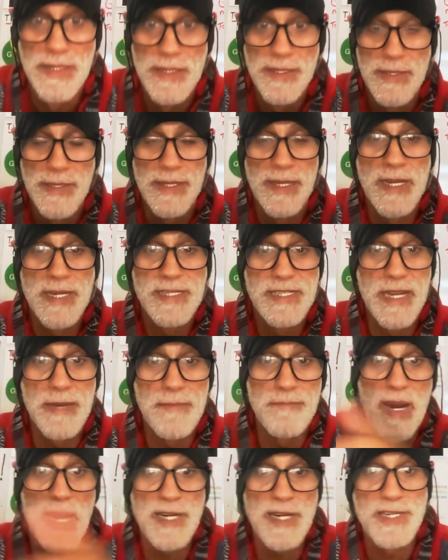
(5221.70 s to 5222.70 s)
You need
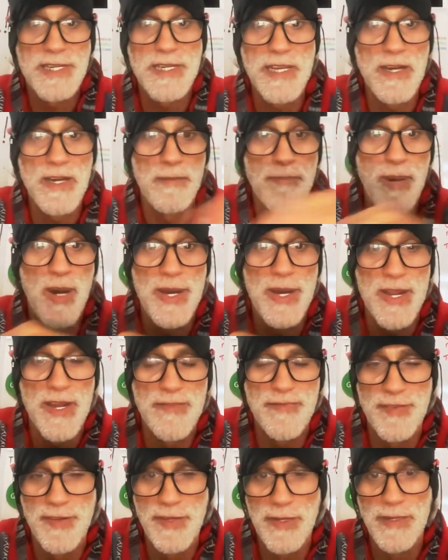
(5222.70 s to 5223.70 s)
$10? Here, I'll buy it off
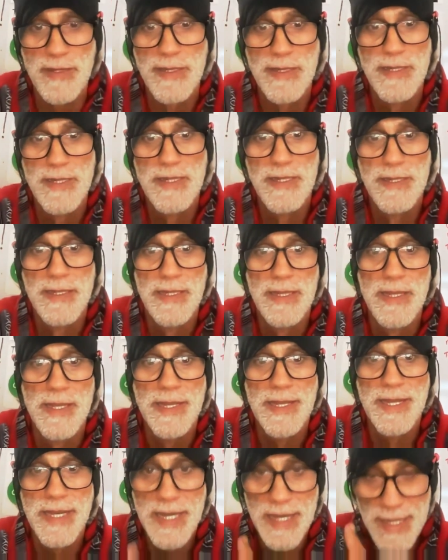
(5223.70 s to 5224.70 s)
you.
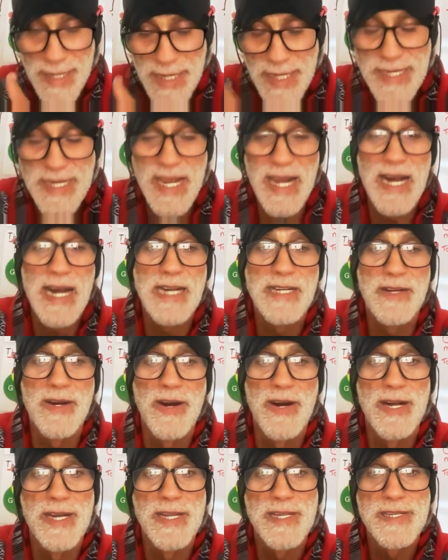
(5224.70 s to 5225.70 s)
Get a guitar,
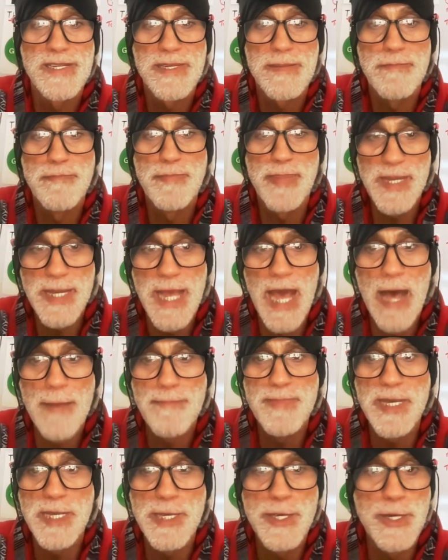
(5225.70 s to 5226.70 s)
guys. Be
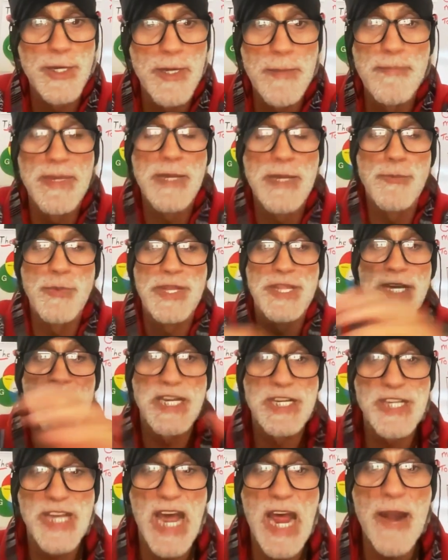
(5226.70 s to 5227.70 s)
happy. You can be, with a
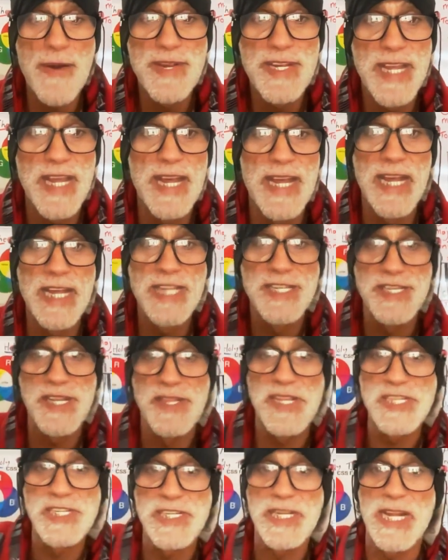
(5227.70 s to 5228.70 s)
guitar in your hands in
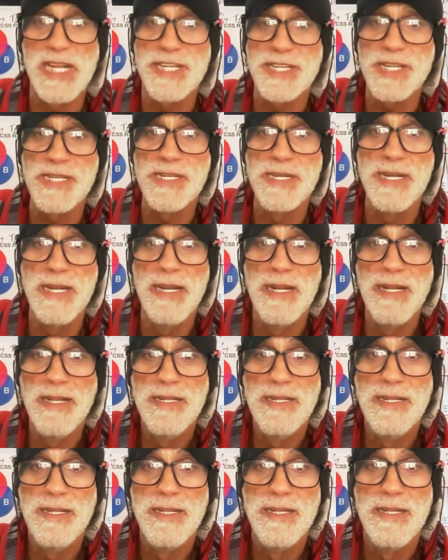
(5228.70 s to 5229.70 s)
this lesson,
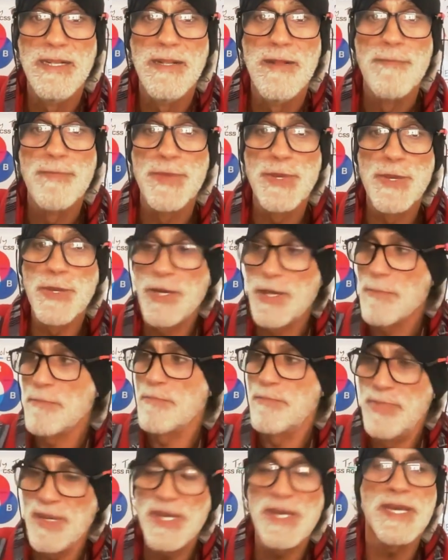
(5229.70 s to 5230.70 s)
you can
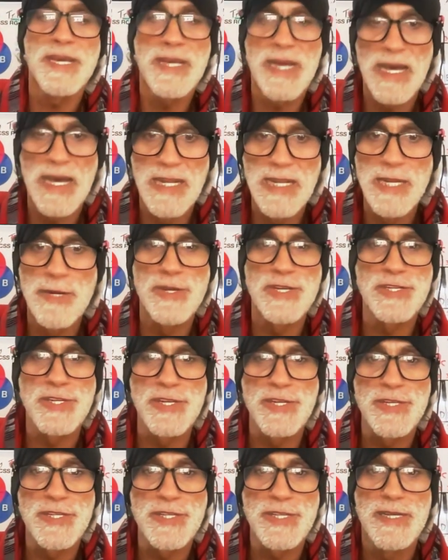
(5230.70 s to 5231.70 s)
be a
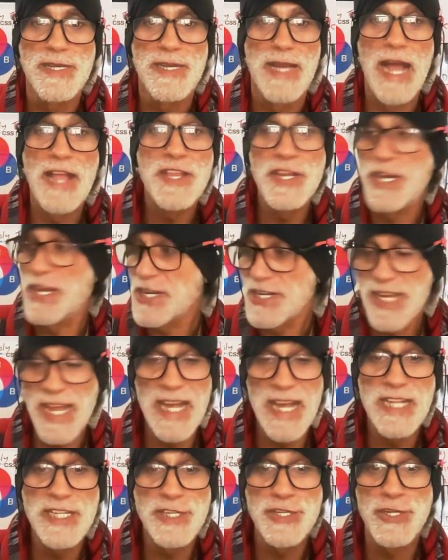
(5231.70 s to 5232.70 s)
lyricist. And you can
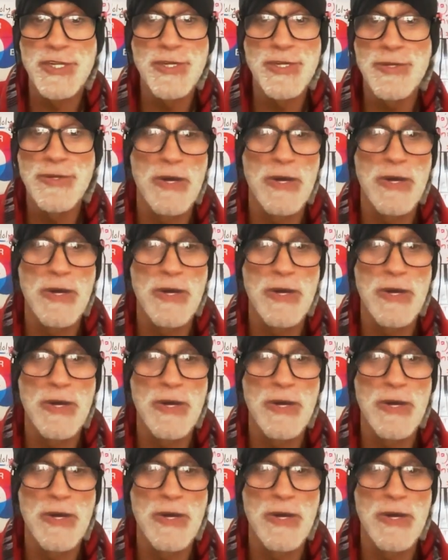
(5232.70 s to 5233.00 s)
dance too.